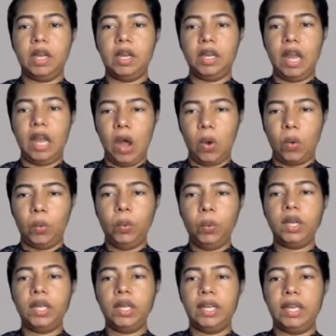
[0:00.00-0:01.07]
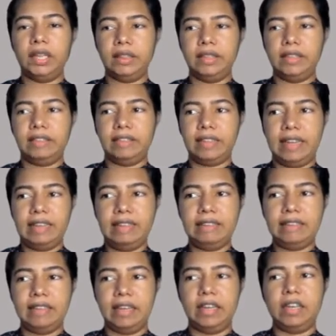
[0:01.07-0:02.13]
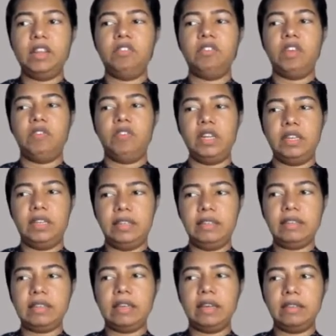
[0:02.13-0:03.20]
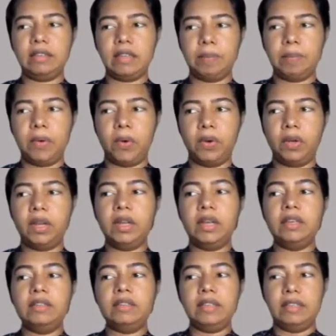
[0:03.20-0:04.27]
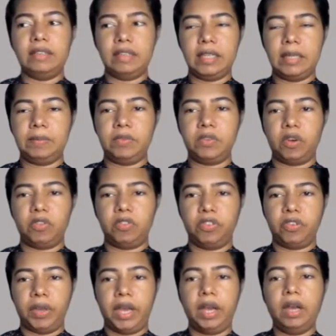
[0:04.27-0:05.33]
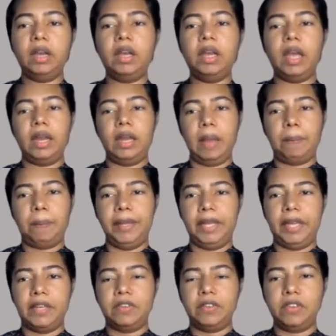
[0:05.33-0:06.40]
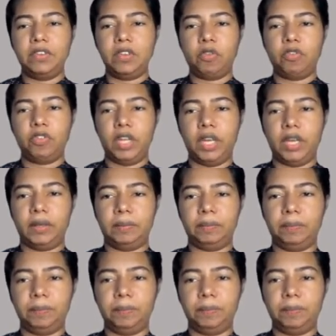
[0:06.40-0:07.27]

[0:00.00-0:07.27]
Now, in this lesson, we will discuss about system software and application software.